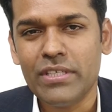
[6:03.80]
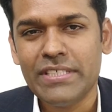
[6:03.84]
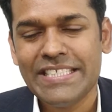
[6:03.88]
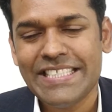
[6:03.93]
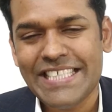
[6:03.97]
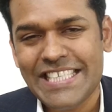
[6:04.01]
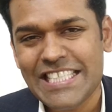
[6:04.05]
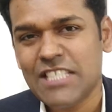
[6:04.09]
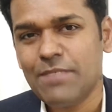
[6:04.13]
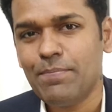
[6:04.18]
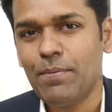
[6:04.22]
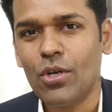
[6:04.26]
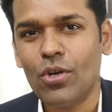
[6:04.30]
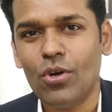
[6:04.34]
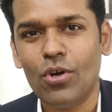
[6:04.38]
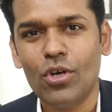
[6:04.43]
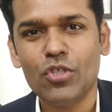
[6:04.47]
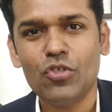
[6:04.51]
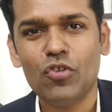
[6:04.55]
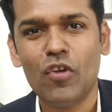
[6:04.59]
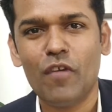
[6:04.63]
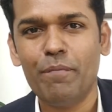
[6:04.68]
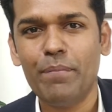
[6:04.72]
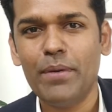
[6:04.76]
just
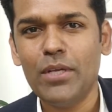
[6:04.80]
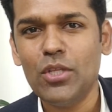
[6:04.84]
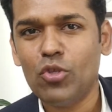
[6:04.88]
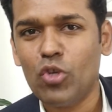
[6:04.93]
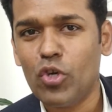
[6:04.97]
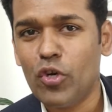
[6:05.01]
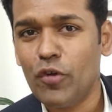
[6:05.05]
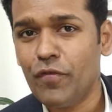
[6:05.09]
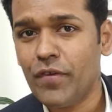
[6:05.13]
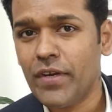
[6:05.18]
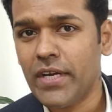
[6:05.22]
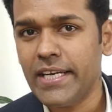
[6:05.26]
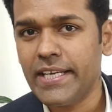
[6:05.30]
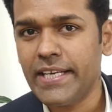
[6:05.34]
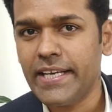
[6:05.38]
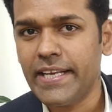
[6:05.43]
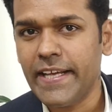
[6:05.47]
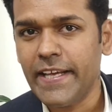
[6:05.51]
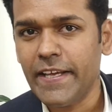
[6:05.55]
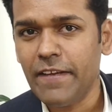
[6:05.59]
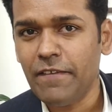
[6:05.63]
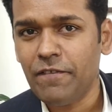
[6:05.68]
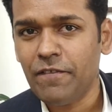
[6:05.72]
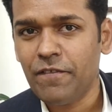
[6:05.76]
because you have been through a difficult
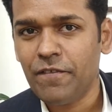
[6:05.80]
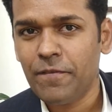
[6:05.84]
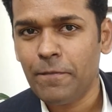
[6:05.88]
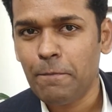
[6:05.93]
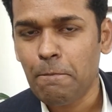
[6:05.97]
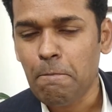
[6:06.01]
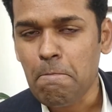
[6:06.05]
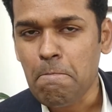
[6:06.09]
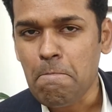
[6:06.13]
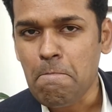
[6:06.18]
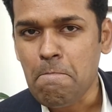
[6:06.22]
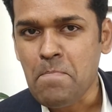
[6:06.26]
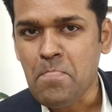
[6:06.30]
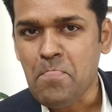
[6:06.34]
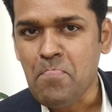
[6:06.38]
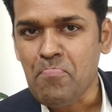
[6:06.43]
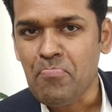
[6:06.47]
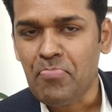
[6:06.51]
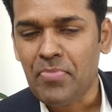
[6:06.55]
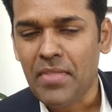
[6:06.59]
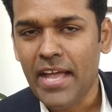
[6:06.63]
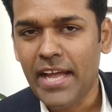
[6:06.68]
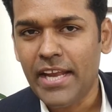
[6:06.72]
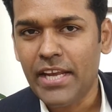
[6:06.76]
life,
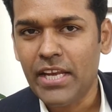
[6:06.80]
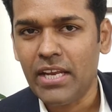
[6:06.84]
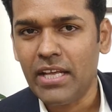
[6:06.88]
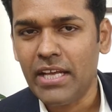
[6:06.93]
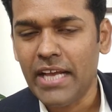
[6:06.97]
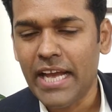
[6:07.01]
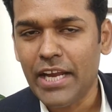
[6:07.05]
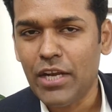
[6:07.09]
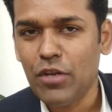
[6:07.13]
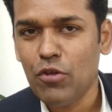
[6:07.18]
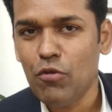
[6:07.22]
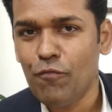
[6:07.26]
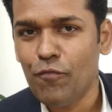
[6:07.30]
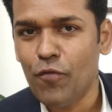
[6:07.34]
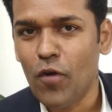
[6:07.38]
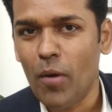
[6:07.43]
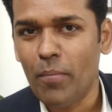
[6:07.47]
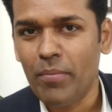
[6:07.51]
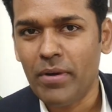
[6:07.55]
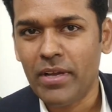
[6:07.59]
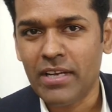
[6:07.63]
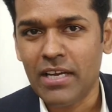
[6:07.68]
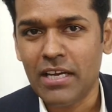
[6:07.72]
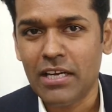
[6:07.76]
and you
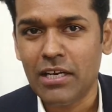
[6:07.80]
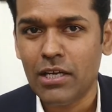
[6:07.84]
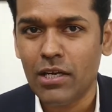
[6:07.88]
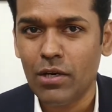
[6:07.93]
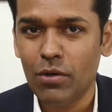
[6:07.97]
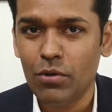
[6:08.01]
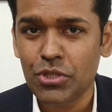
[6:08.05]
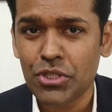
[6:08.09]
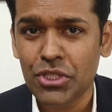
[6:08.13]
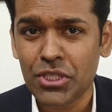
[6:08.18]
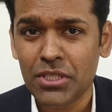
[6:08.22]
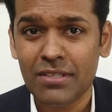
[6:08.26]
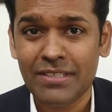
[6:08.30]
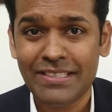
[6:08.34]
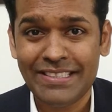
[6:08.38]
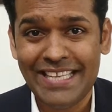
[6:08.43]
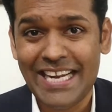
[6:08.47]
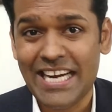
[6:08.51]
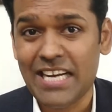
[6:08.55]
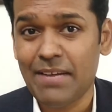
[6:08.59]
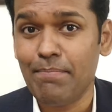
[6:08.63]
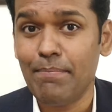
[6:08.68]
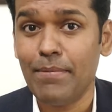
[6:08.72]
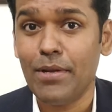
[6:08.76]
formed a conclusion,
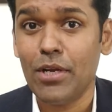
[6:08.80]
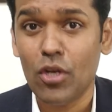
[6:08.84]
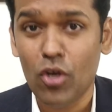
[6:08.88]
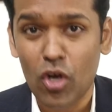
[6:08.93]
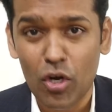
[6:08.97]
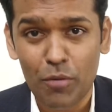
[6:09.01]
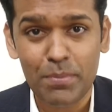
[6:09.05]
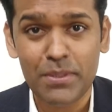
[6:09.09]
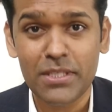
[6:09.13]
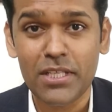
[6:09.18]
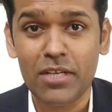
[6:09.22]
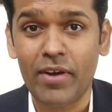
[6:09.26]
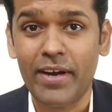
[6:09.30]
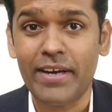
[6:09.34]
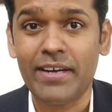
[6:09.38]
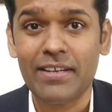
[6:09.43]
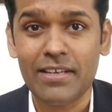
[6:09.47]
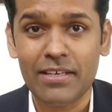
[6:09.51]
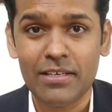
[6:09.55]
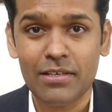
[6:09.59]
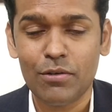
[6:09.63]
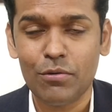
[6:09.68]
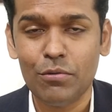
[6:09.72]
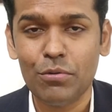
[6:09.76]
that may not be the right
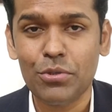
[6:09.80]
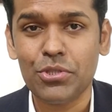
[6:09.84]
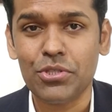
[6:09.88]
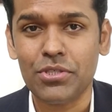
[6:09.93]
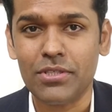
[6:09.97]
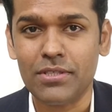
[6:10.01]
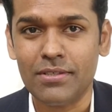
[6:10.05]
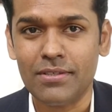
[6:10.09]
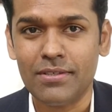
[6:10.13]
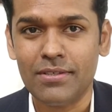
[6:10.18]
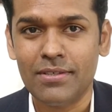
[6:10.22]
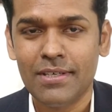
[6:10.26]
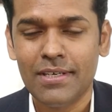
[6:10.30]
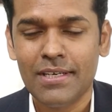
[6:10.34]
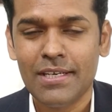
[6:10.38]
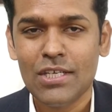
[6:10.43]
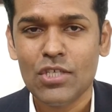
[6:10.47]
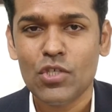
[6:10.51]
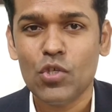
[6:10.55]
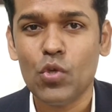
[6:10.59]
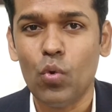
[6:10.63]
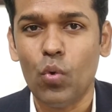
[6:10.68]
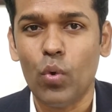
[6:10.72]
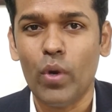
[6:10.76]
conclusion.
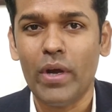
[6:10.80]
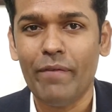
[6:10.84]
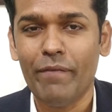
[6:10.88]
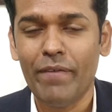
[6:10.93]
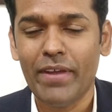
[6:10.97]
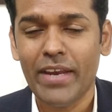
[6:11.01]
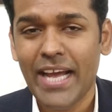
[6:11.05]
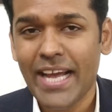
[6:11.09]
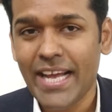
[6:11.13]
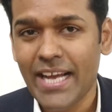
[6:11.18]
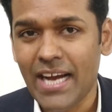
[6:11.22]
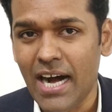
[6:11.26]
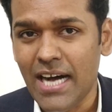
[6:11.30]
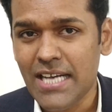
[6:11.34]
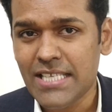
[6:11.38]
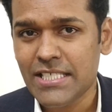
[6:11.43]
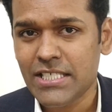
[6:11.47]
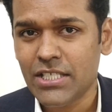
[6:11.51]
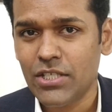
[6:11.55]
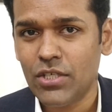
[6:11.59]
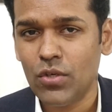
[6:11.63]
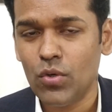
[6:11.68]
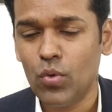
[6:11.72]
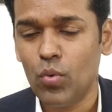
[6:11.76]
So when I
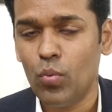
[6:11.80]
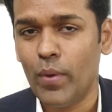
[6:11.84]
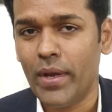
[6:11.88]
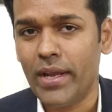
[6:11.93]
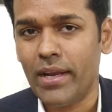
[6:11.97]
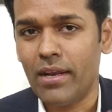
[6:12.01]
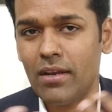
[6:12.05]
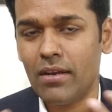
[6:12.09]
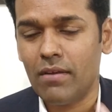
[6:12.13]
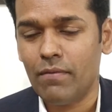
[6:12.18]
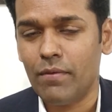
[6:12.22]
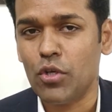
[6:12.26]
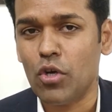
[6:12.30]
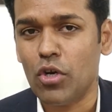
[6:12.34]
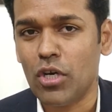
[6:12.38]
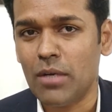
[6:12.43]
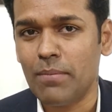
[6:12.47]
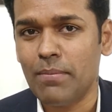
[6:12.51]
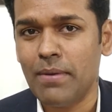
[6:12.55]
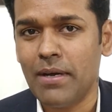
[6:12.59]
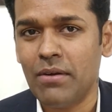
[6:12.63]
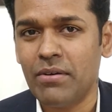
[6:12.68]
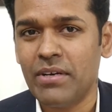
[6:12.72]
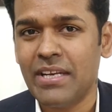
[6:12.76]
ask you, when we talk
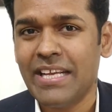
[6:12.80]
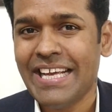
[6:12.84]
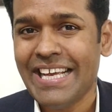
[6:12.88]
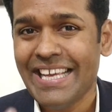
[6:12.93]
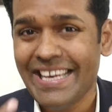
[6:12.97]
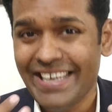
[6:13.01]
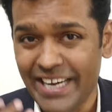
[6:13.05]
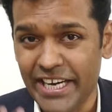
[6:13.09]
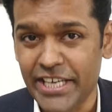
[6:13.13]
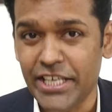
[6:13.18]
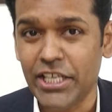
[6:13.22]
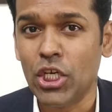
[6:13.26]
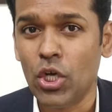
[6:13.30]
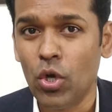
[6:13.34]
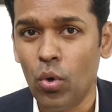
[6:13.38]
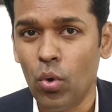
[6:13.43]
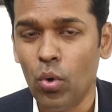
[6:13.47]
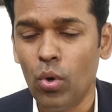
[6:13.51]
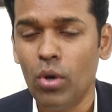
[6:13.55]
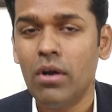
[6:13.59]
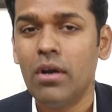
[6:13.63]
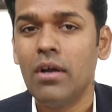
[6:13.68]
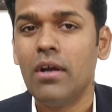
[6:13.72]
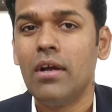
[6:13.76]
about letting
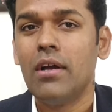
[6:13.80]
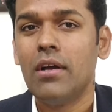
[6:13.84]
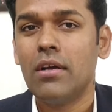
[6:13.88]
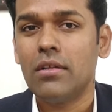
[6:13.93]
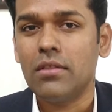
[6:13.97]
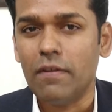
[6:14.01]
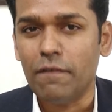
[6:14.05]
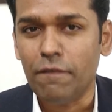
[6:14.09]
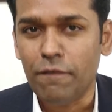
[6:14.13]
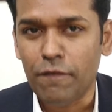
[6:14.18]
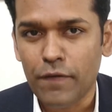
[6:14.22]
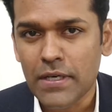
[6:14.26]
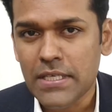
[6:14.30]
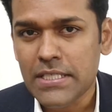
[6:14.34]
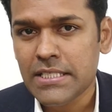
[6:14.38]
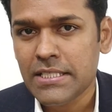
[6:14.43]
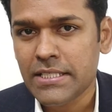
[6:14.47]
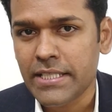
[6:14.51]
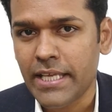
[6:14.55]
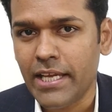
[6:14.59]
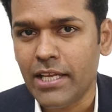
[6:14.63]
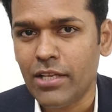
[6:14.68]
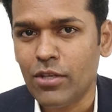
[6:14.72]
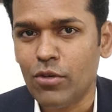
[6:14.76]
go, the first
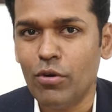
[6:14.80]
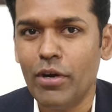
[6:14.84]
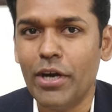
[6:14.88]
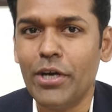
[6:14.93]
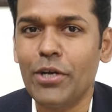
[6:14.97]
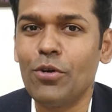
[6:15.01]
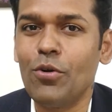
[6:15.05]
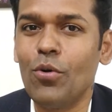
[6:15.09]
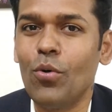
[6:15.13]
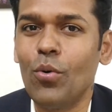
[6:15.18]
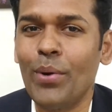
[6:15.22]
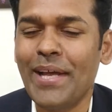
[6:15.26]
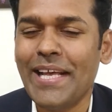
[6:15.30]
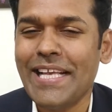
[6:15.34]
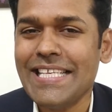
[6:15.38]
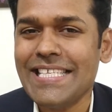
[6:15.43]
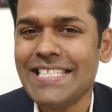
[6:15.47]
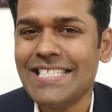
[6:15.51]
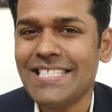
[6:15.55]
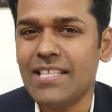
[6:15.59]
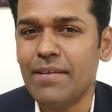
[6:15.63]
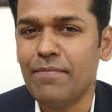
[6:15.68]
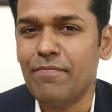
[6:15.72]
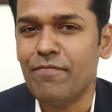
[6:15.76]
thing to let go
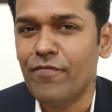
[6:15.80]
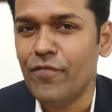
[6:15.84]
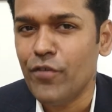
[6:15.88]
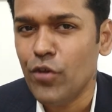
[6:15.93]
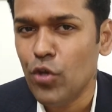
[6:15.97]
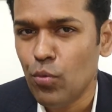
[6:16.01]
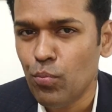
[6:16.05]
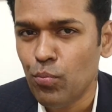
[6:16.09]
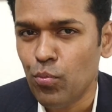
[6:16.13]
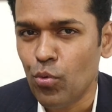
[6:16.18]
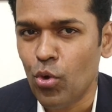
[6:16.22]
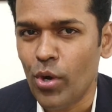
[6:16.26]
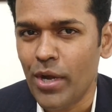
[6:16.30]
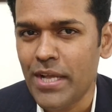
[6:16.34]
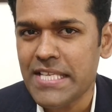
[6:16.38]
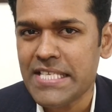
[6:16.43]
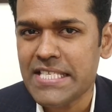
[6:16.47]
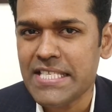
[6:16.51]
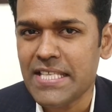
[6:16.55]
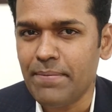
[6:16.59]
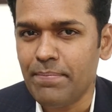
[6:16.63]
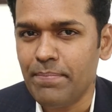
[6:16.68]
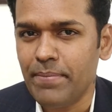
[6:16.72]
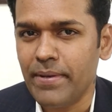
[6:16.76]
is the viewpoints,
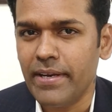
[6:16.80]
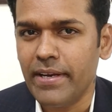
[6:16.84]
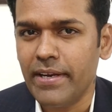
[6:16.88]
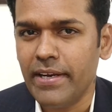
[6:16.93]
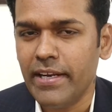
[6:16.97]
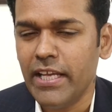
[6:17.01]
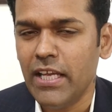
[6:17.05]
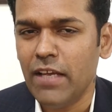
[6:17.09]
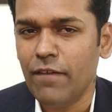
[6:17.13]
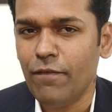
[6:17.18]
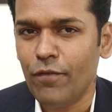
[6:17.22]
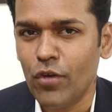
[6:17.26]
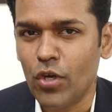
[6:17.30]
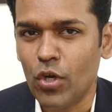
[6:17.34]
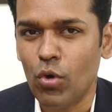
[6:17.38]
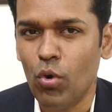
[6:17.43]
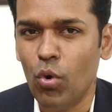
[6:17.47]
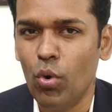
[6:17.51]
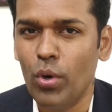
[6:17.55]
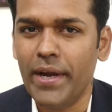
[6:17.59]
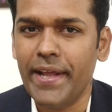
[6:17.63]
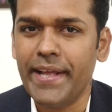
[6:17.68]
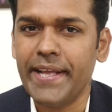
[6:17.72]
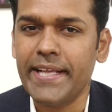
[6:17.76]
the belief you're
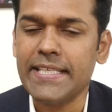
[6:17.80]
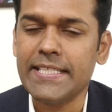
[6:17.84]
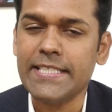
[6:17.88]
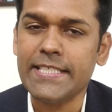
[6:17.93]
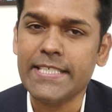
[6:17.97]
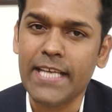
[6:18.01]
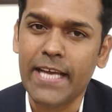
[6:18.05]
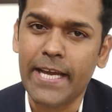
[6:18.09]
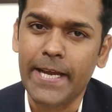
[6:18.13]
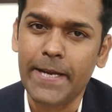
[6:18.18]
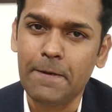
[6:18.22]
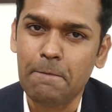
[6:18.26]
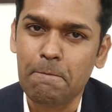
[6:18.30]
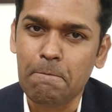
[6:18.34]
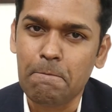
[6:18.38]
holding inside.